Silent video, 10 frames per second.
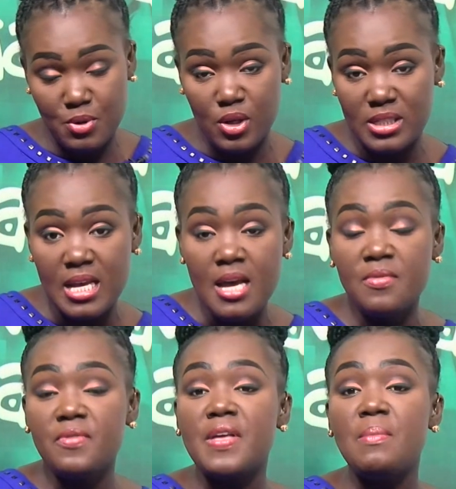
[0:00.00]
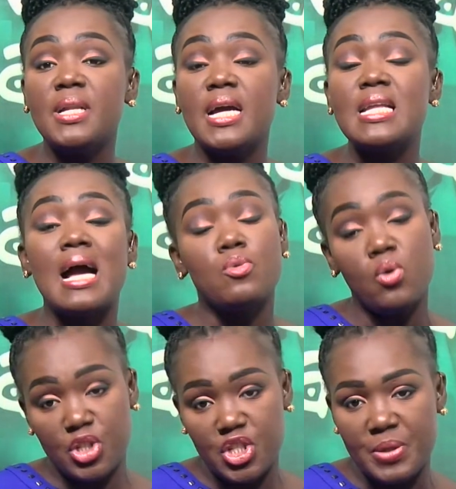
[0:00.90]
because fifty million they are
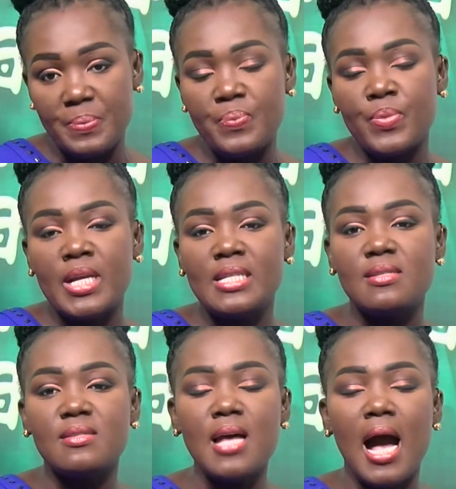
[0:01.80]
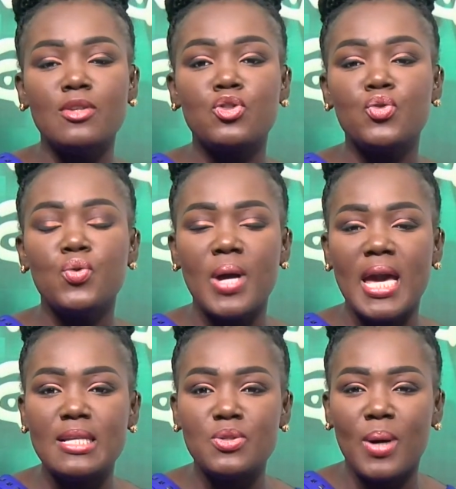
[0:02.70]
no she. Into star two
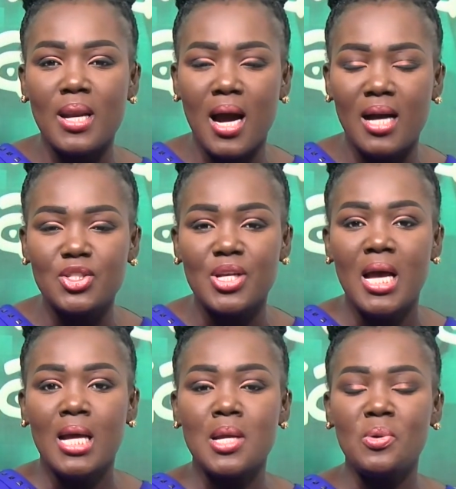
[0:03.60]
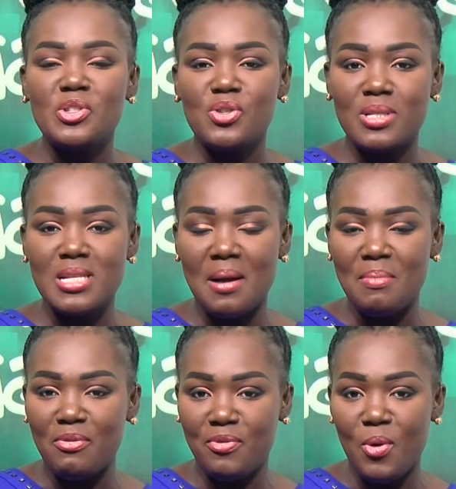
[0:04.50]
eight one hash now what you see
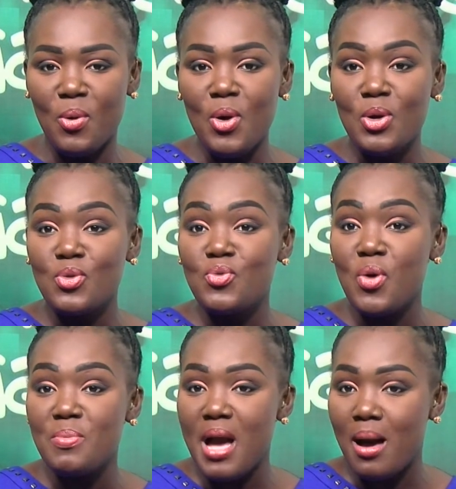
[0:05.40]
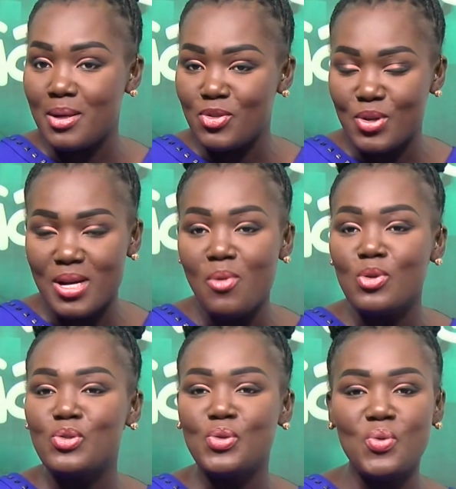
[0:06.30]
number four. Dudu obi abetro that
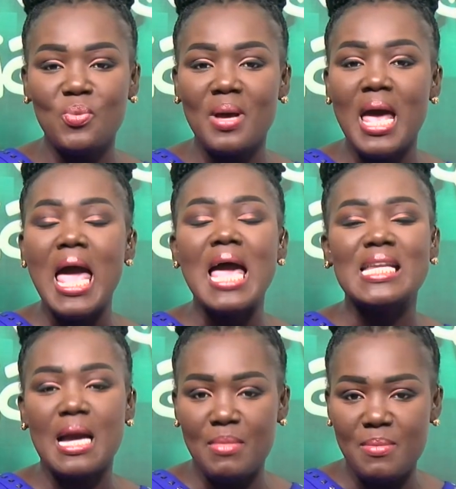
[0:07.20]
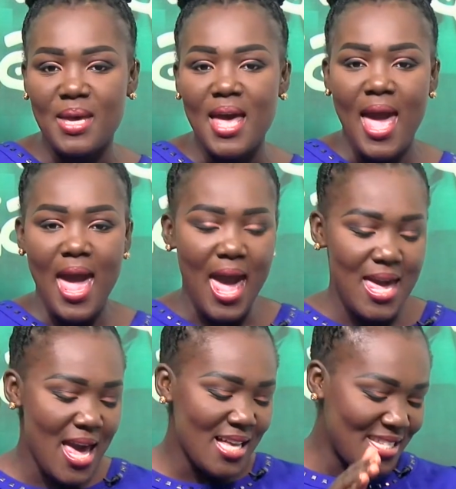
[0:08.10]
would tugum e dia mame.
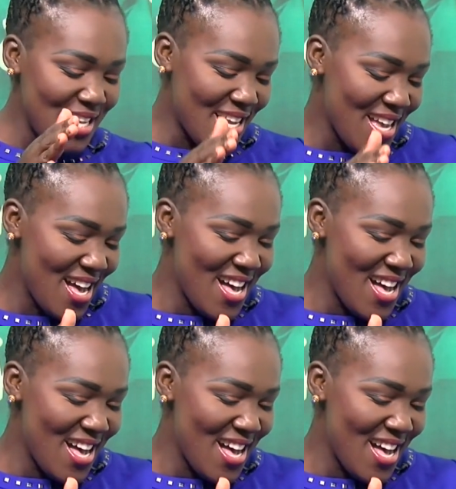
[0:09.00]
Eye sika